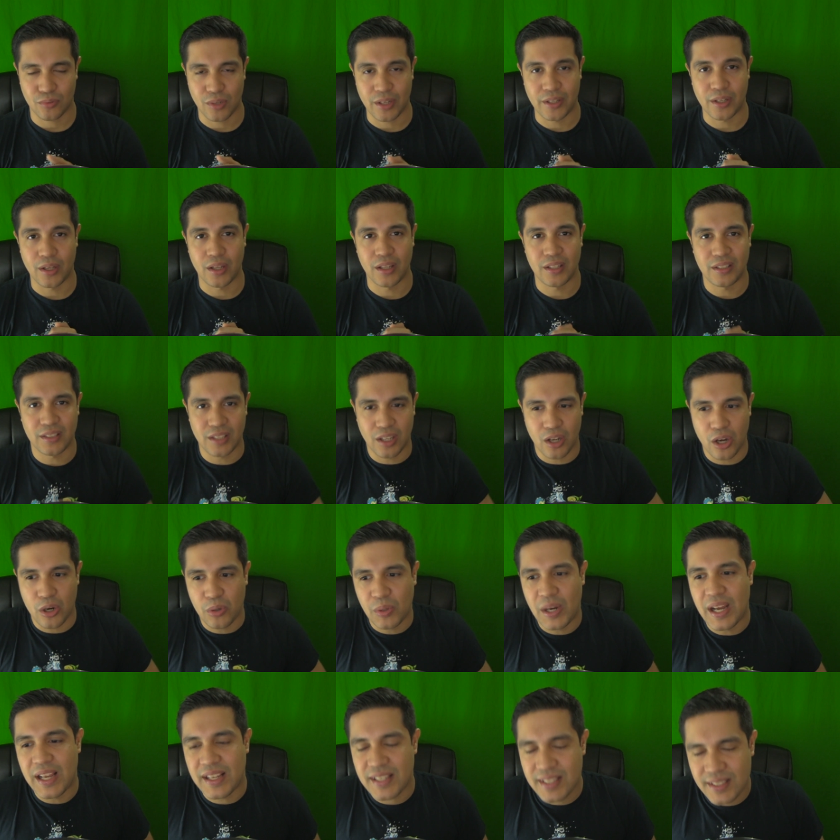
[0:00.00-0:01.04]
to run the
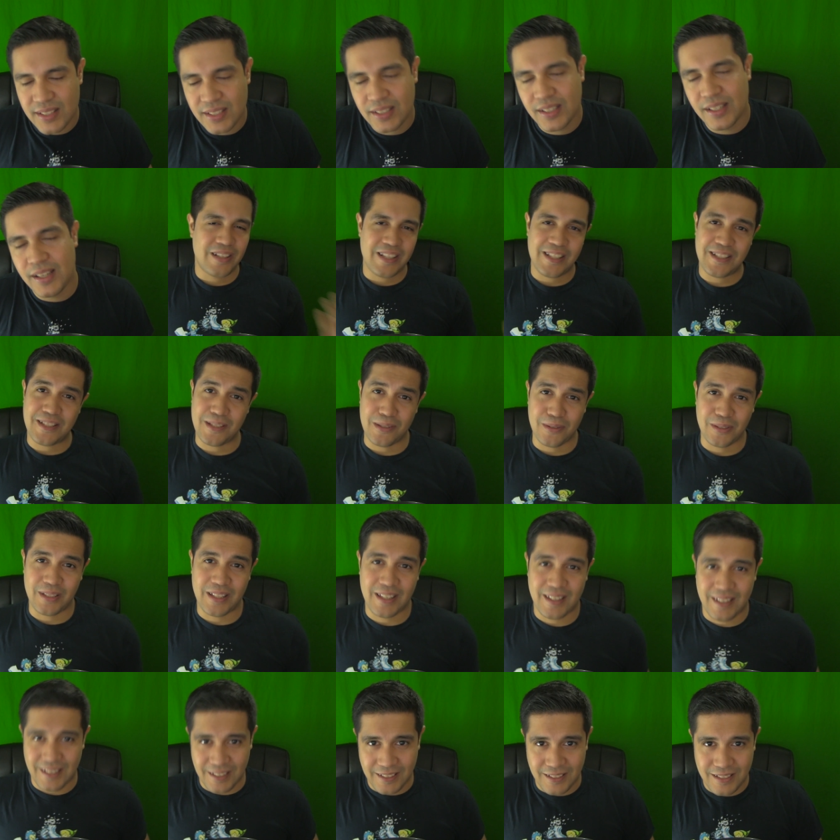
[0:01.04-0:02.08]
OS. 32
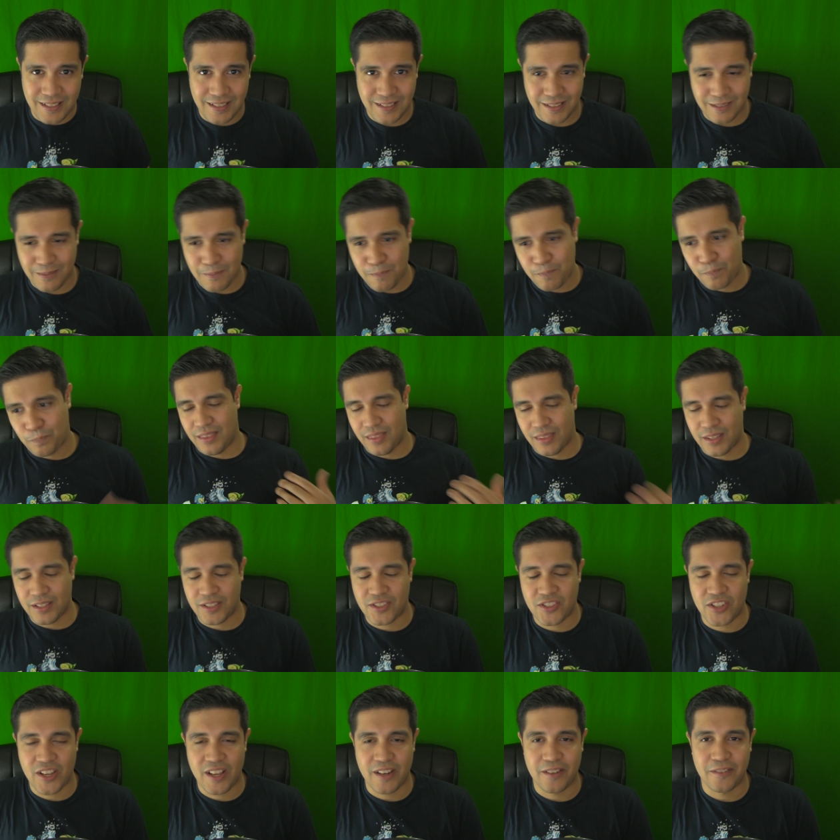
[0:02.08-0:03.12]
gigs in
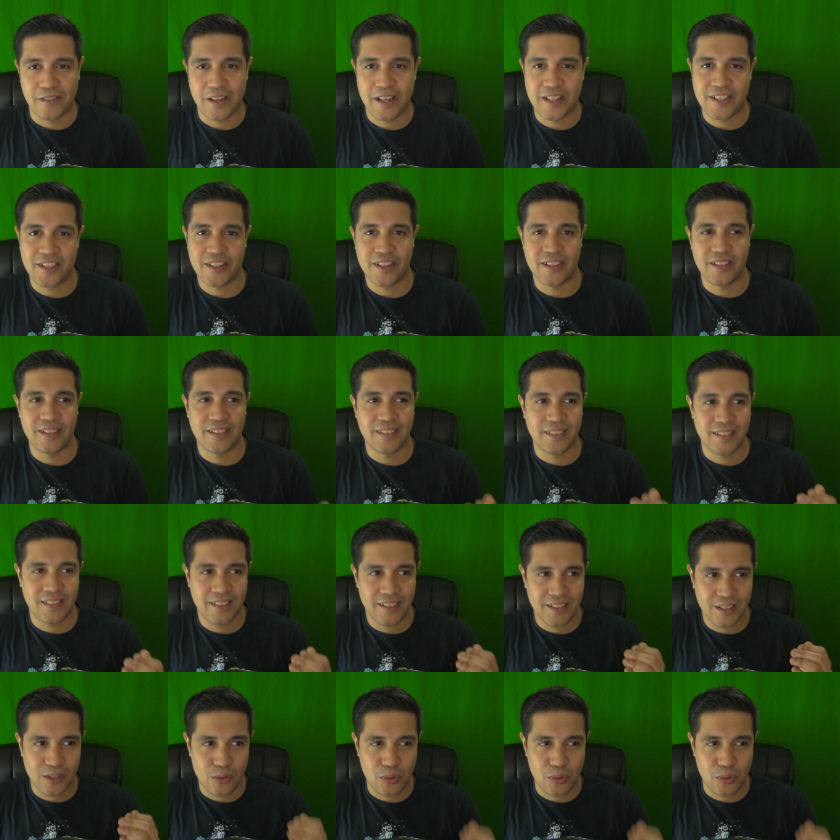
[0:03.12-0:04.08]
this generation,